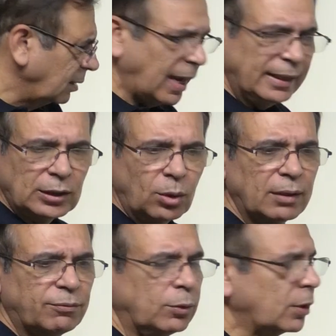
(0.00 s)
Write
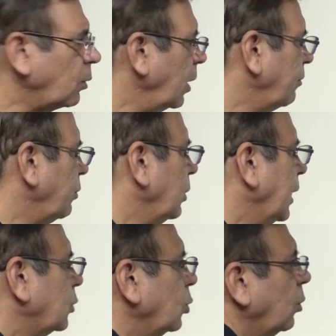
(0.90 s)
down if you
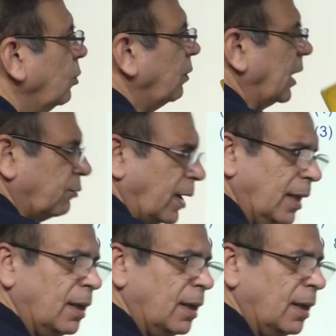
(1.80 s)
need to verify.